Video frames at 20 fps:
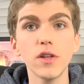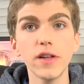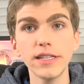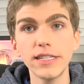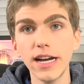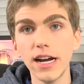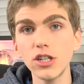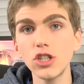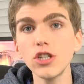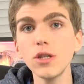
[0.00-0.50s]
So
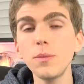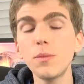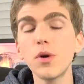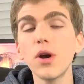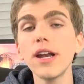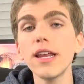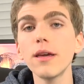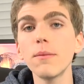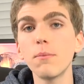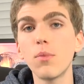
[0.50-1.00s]
that's actually
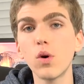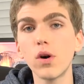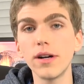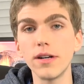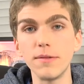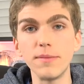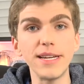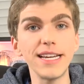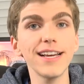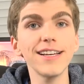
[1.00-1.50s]
pretty
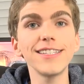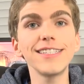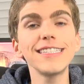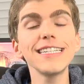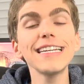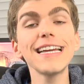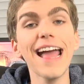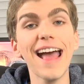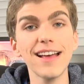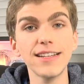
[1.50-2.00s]
important, because
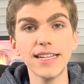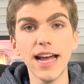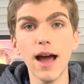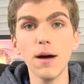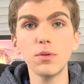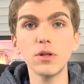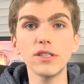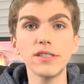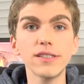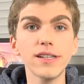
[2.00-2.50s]
seeing as
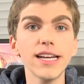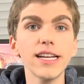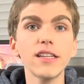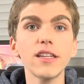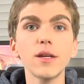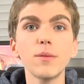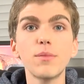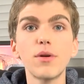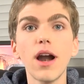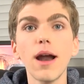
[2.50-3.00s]
Apple is
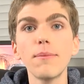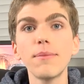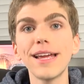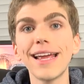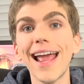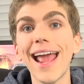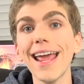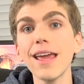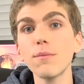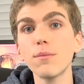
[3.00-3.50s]
likely
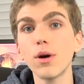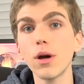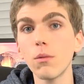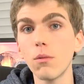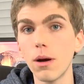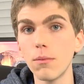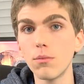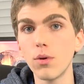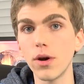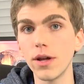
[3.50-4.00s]
prepping
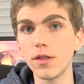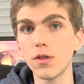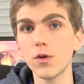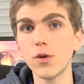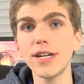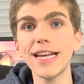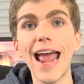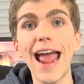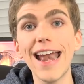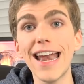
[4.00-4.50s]

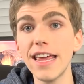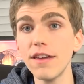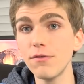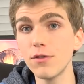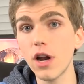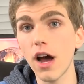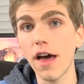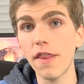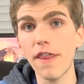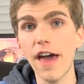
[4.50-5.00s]
8.1.3, and
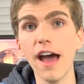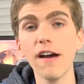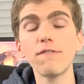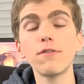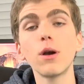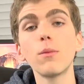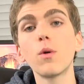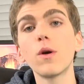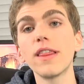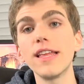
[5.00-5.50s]
if not that
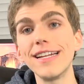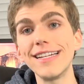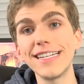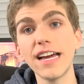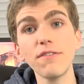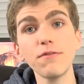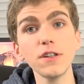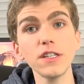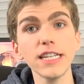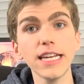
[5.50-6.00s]
firmware, then
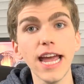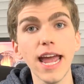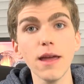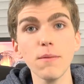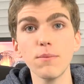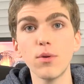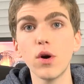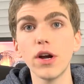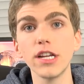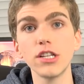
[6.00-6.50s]
definitely
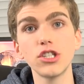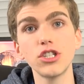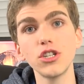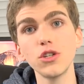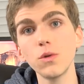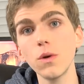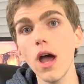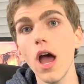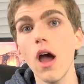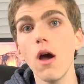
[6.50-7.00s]

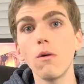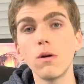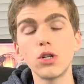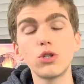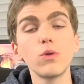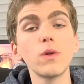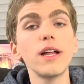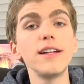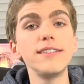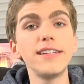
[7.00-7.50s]
8.2,
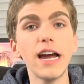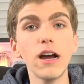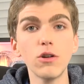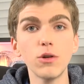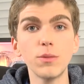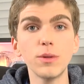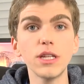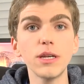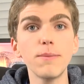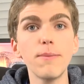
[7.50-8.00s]
which will
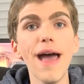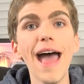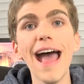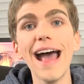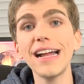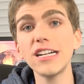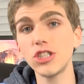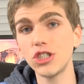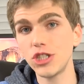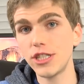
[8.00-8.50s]
undoubtedly
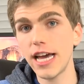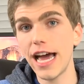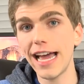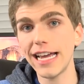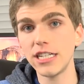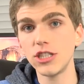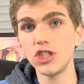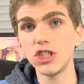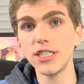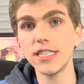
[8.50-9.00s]
patch
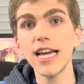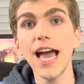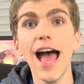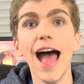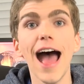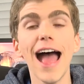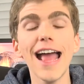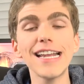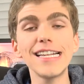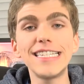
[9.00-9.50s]
TaiG,
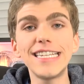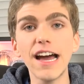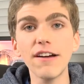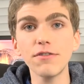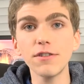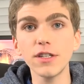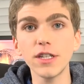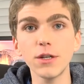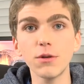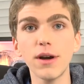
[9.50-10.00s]
I
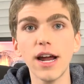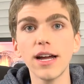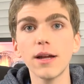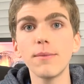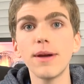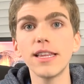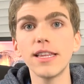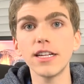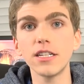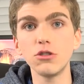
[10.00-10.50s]
definitely
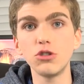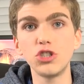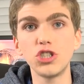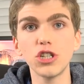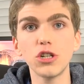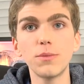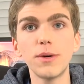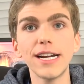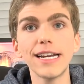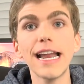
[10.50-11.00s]
recommend that you
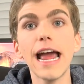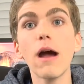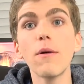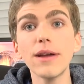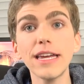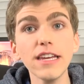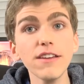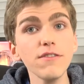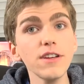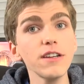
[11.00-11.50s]
jailbreak
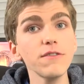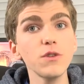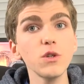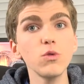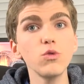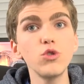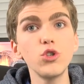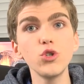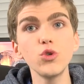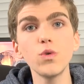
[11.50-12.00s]
now, even if
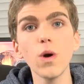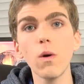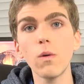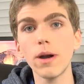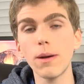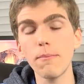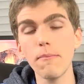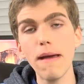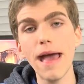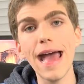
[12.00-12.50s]
you do
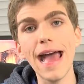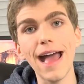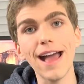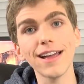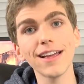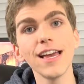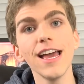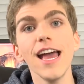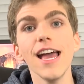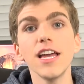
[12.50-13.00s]
own a
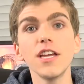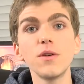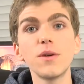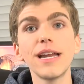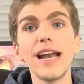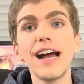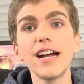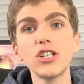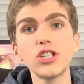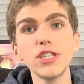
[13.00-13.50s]
Mac. You
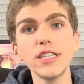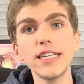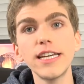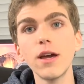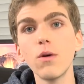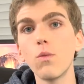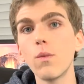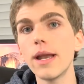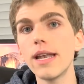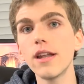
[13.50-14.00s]
can actually
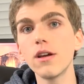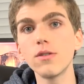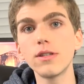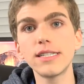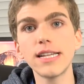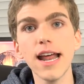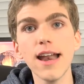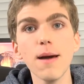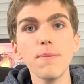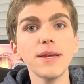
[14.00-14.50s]
get
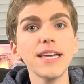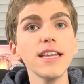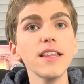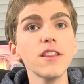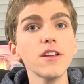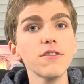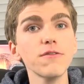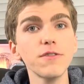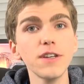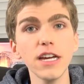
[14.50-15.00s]
Windows set up
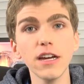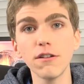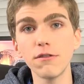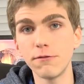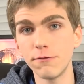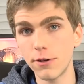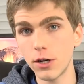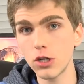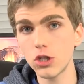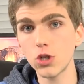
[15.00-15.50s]
either via
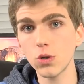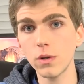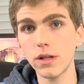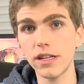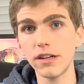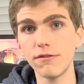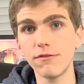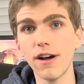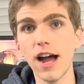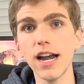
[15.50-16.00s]
virtual
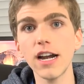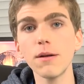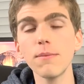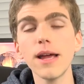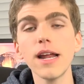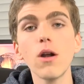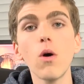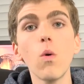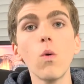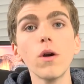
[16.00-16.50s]

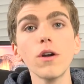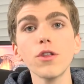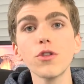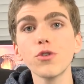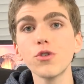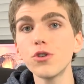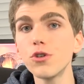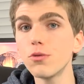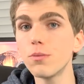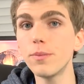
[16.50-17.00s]
environment or
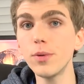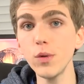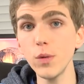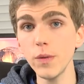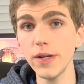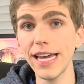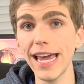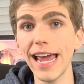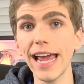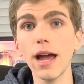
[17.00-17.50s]
through
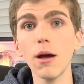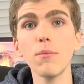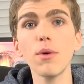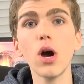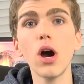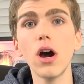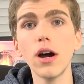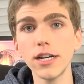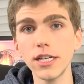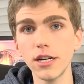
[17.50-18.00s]
Boot Camp
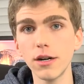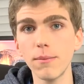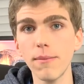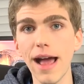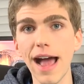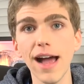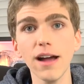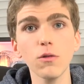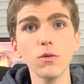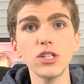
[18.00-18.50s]
on your
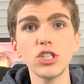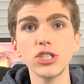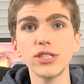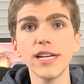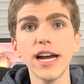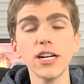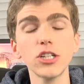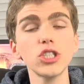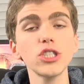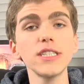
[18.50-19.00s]
Mac, which is
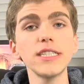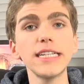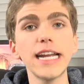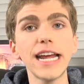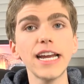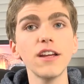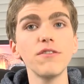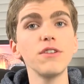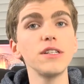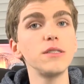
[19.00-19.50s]
actually
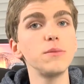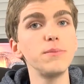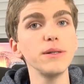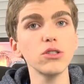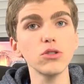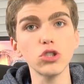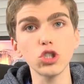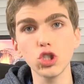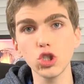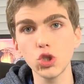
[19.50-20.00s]
native. It's
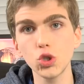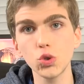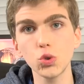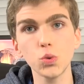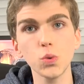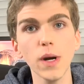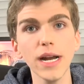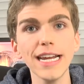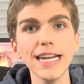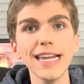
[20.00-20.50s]
built
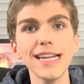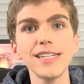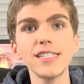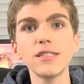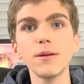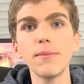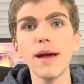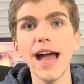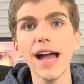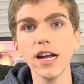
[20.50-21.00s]
straight
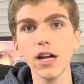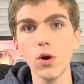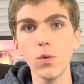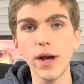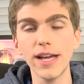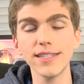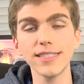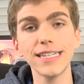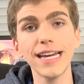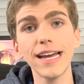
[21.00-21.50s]
into Mac
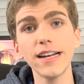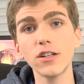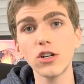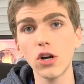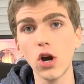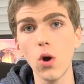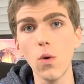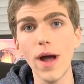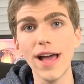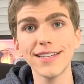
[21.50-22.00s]
OS X
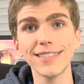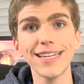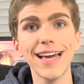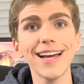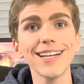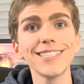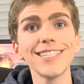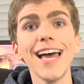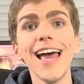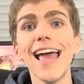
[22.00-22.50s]
or OS
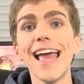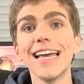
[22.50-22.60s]
X.